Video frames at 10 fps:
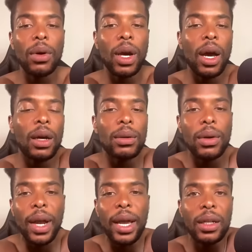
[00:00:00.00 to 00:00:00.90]
to call them
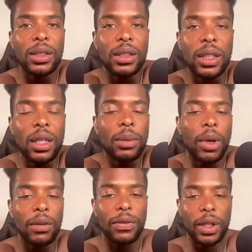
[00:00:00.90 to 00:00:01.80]
crackers and tell them
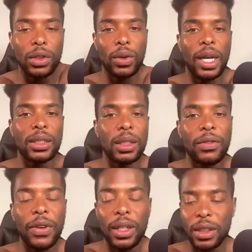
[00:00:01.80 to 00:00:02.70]
motherfuckers you got
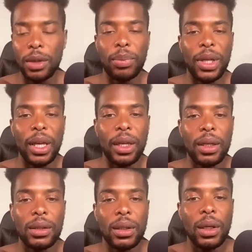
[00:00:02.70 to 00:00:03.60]
fake C P
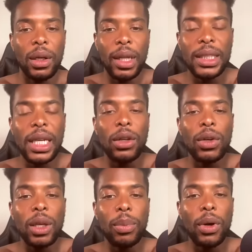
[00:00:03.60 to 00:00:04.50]
Ns. That's how you
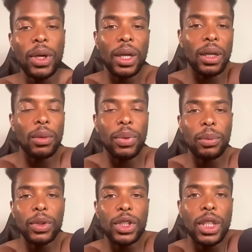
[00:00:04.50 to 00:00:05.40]
keep on getting the
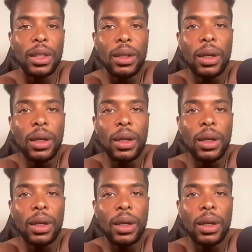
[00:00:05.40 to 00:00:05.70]
people shit.